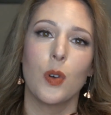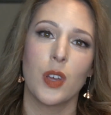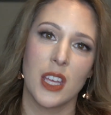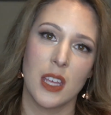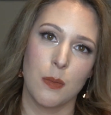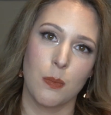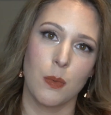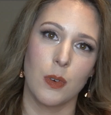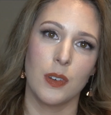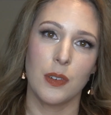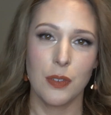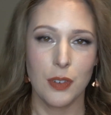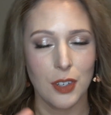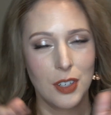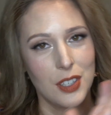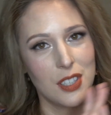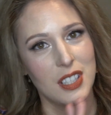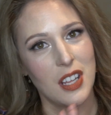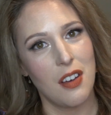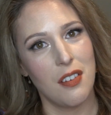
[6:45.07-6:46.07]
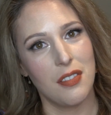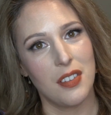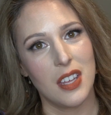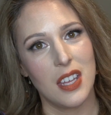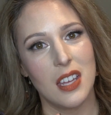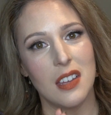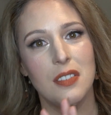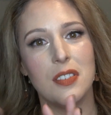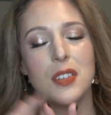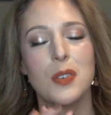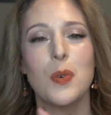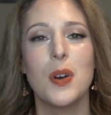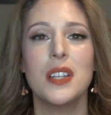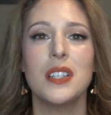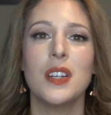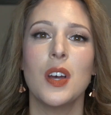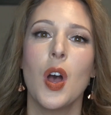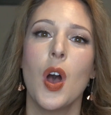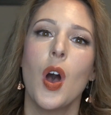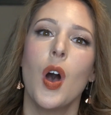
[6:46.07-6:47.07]
keep one for yourself and gift
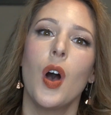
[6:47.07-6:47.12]
one,